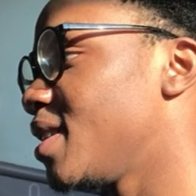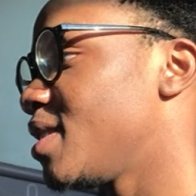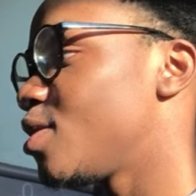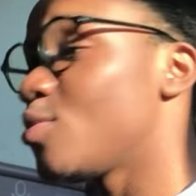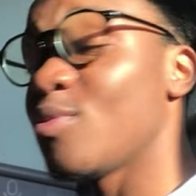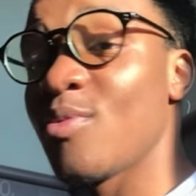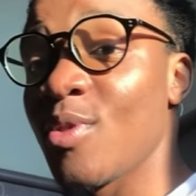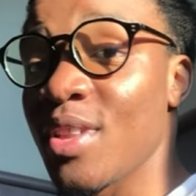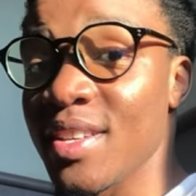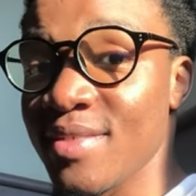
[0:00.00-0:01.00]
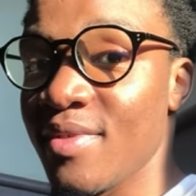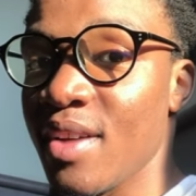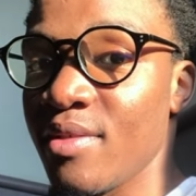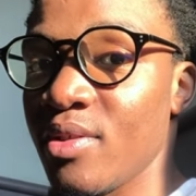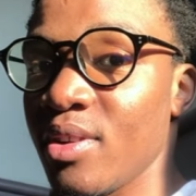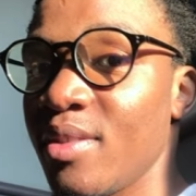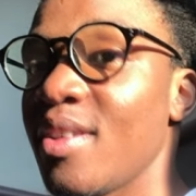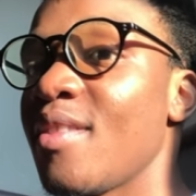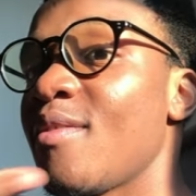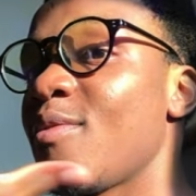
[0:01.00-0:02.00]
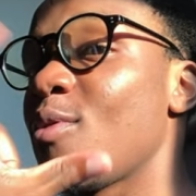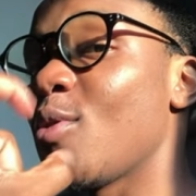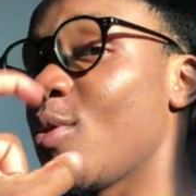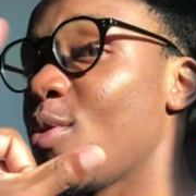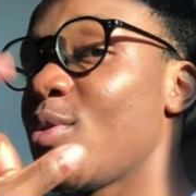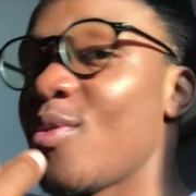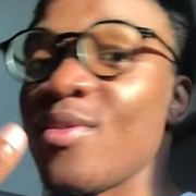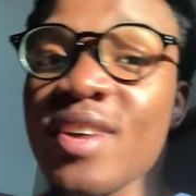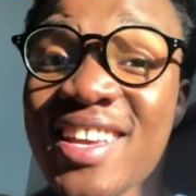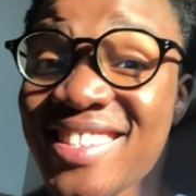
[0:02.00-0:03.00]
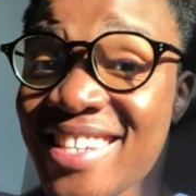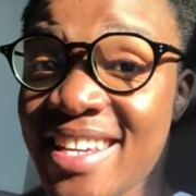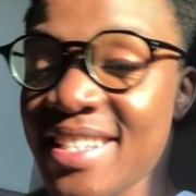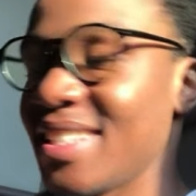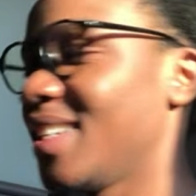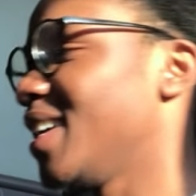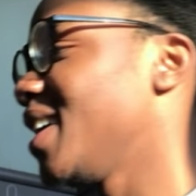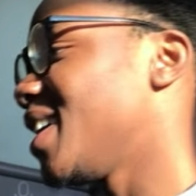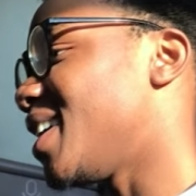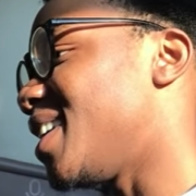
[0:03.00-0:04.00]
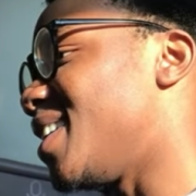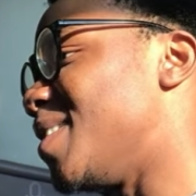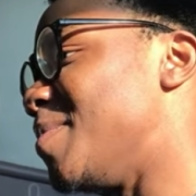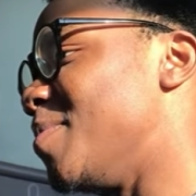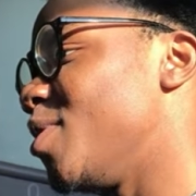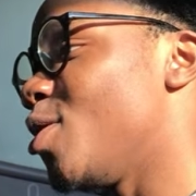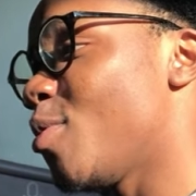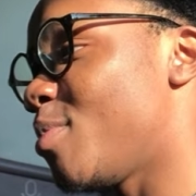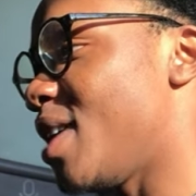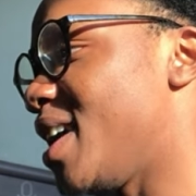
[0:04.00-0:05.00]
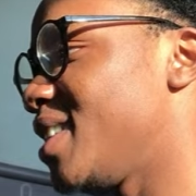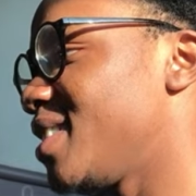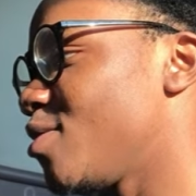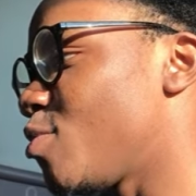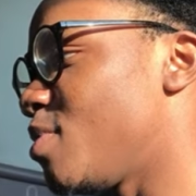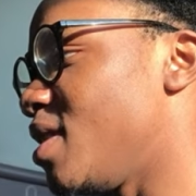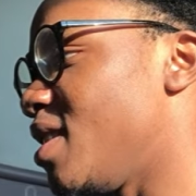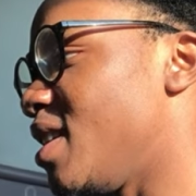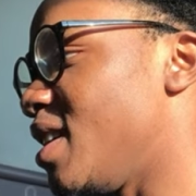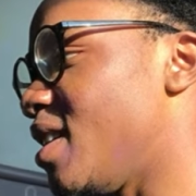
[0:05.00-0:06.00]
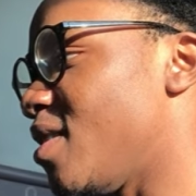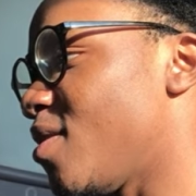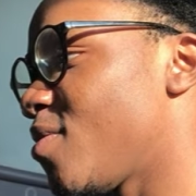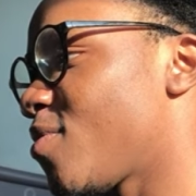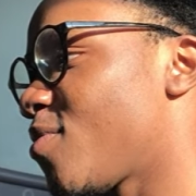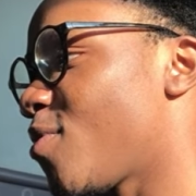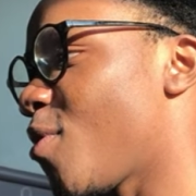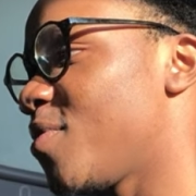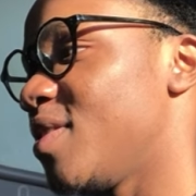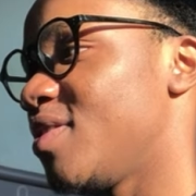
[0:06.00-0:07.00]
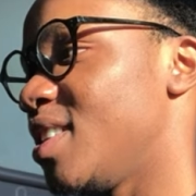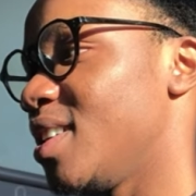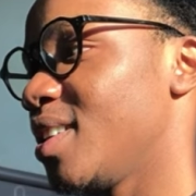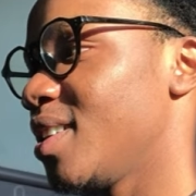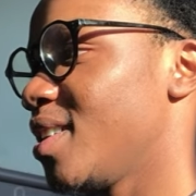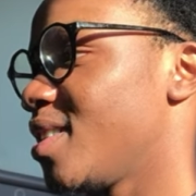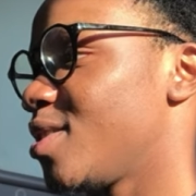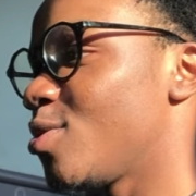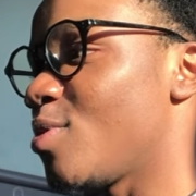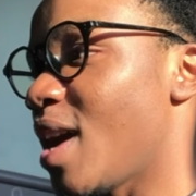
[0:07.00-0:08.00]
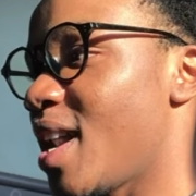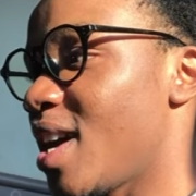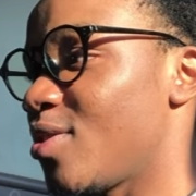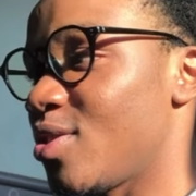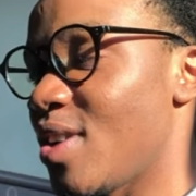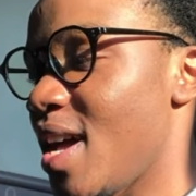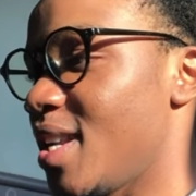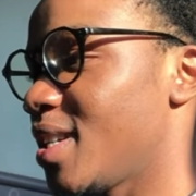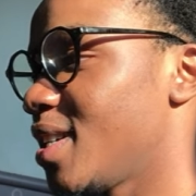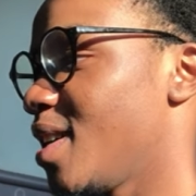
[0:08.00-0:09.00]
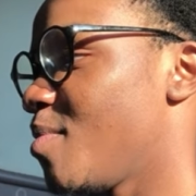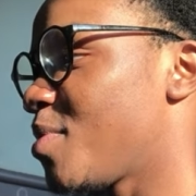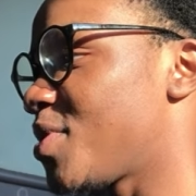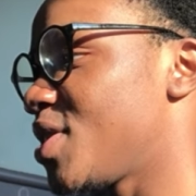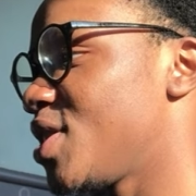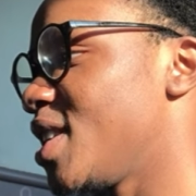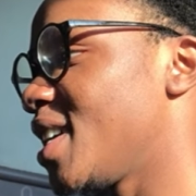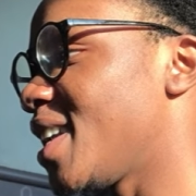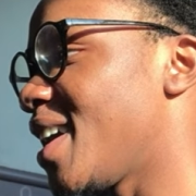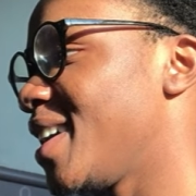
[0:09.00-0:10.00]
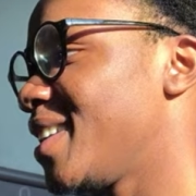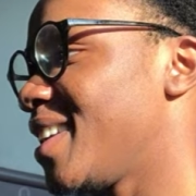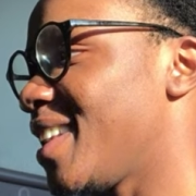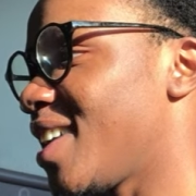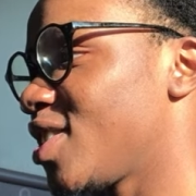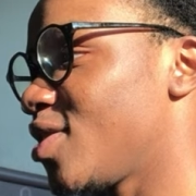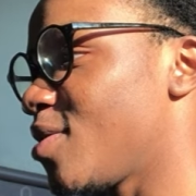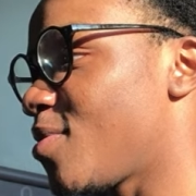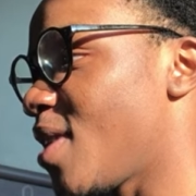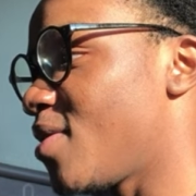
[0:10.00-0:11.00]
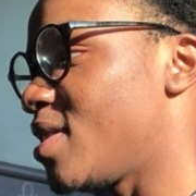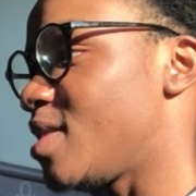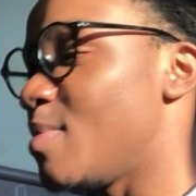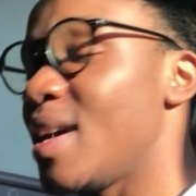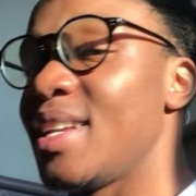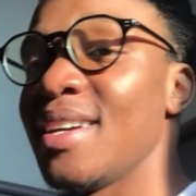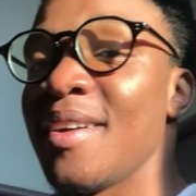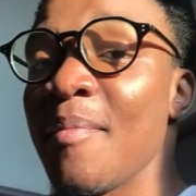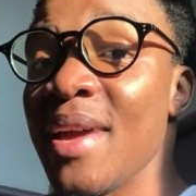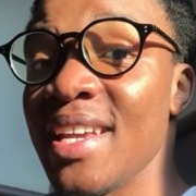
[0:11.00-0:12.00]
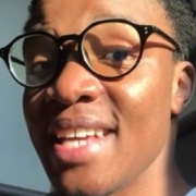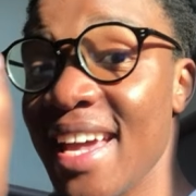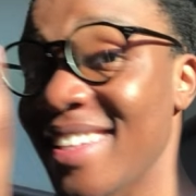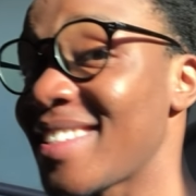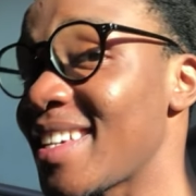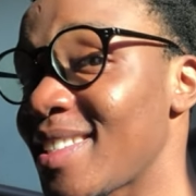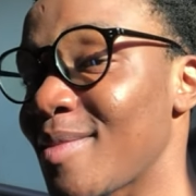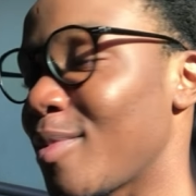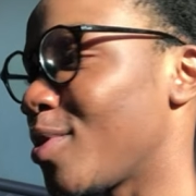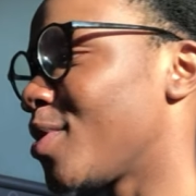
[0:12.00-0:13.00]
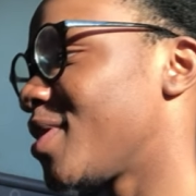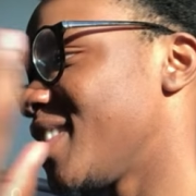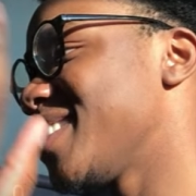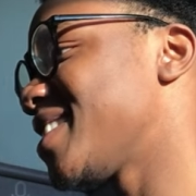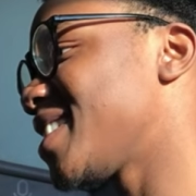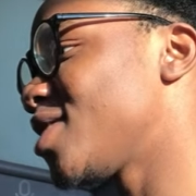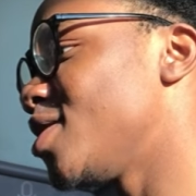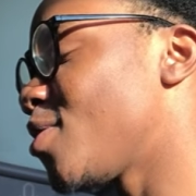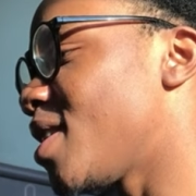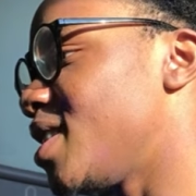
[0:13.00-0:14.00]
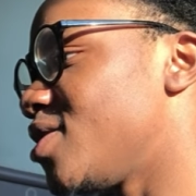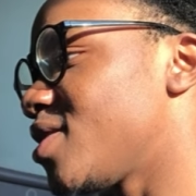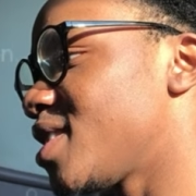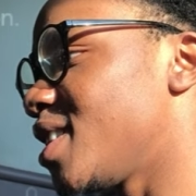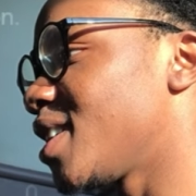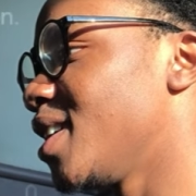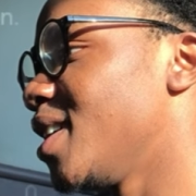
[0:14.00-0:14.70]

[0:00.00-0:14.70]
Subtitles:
to 4,500 for cent. Your brand will be 450 to 900 rand. Positioning line, luxury fragrance made accessible. This was actually quite interesting.